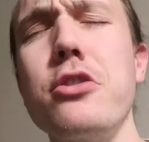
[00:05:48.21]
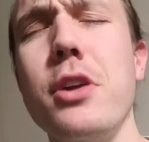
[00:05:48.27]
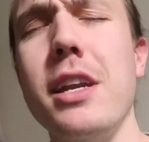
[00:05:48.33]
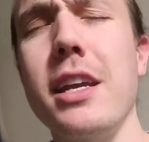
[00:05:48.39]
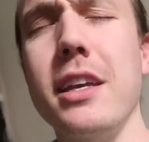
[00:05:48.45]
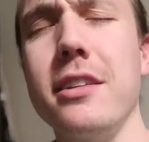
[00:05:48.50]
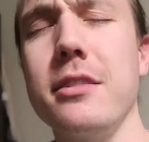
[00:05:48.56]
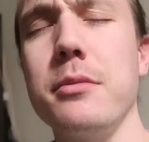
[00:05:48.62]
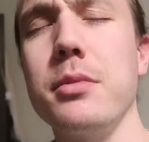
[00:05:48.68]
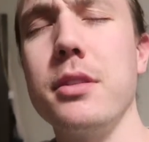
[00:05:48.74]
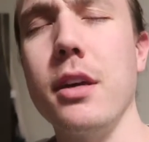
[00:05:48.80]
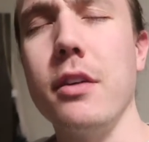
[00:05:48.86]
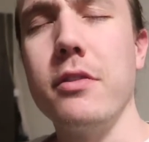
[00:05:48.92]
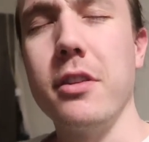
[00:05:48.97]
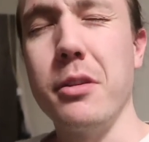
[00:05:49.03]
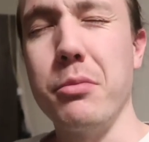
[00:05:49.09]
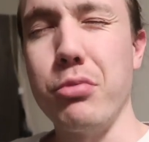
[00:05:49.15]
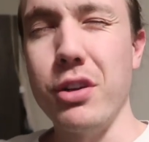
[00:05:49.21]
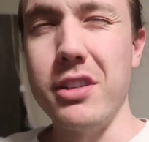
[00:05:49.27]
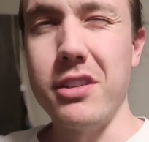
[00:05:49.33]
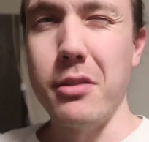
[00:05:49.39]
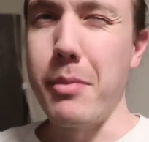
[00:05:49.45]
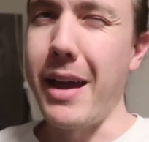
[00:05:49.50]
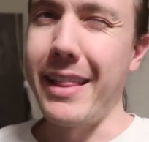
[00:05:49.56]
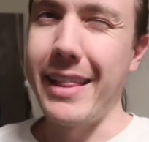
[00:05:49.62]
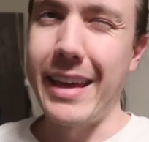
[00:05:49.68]
trying to get some stuff to the
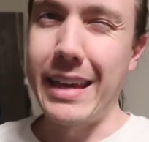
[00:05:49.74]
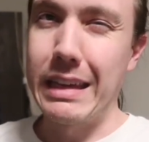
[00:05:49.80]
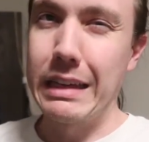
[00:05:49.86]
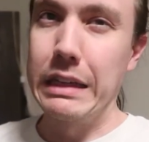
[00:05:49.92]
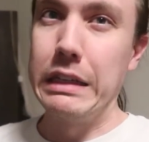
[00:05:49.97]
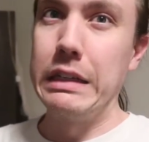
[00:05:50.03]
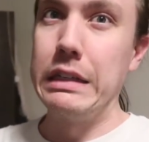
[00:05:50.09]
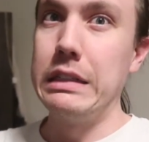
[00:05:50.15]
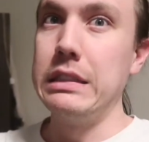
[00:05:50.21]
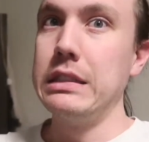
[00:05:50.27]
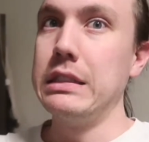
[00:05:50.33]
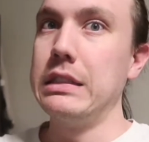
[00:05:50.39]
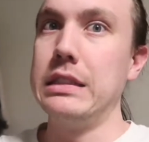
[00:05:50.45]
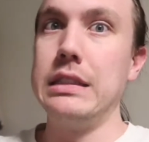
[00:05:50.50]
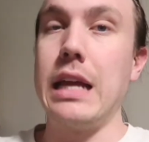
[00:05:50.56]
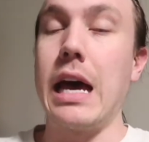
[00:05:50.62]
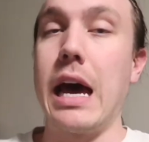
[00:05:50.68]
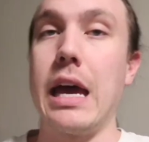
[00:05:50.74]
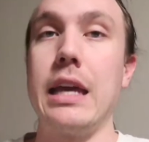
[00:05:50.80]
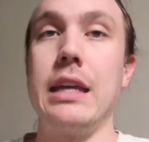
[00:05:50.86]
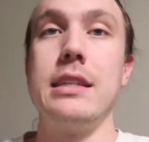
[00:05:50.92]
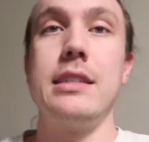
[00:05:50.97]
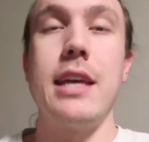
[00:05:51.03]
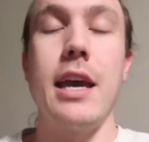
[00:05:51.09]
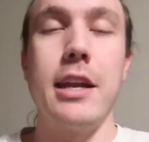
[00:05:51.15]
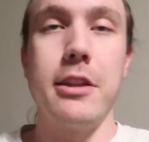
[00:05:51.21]
printer by like
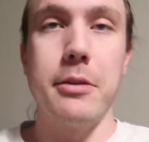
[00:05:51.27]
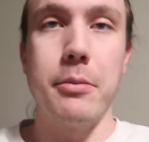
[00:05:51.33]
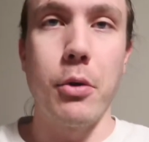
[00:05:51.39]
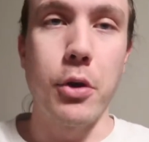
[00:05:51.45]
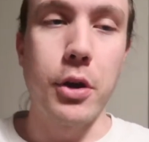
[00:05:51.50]
9, 10 in the